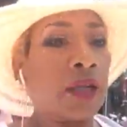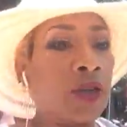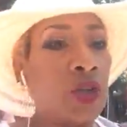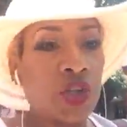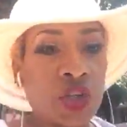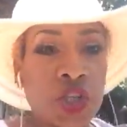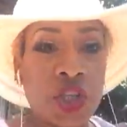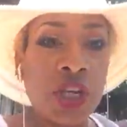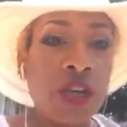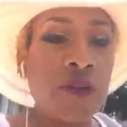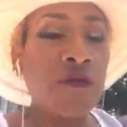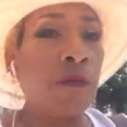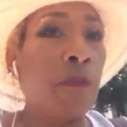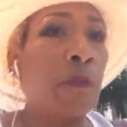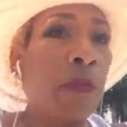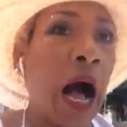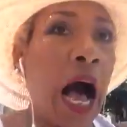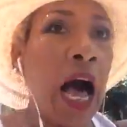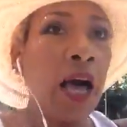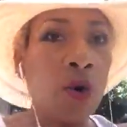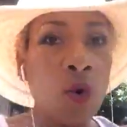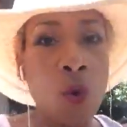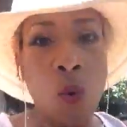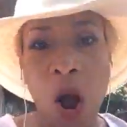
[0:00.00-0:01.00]
chief
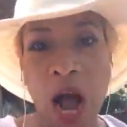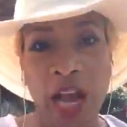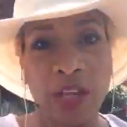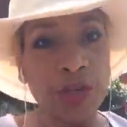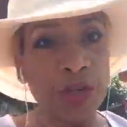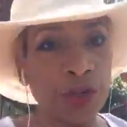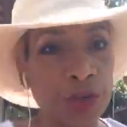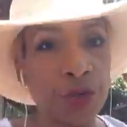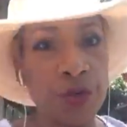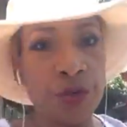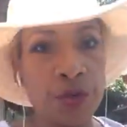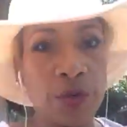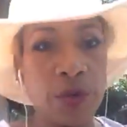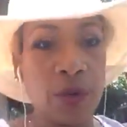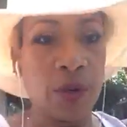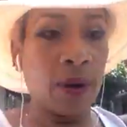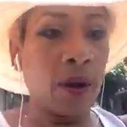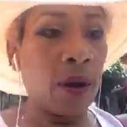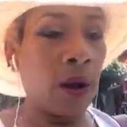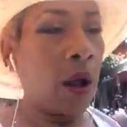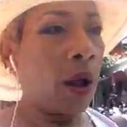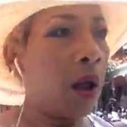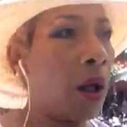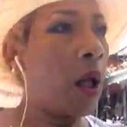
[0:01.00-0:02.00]
bottle washer.
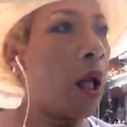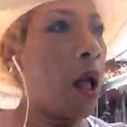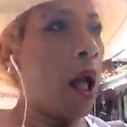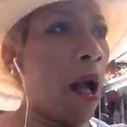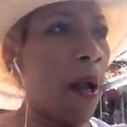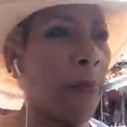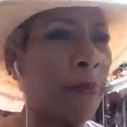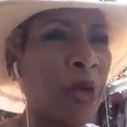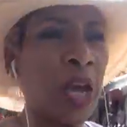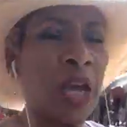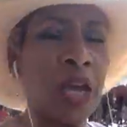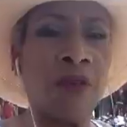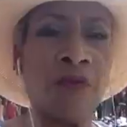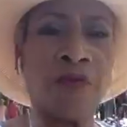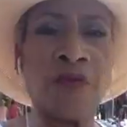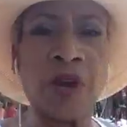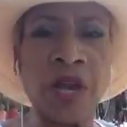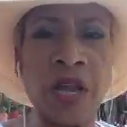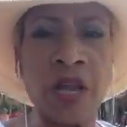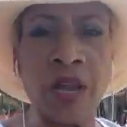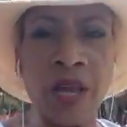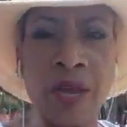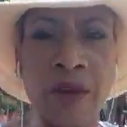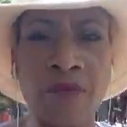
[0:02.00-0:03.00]
I'm not here for
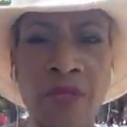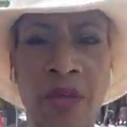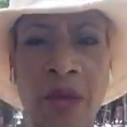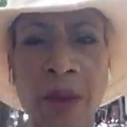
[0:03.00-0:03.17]
any of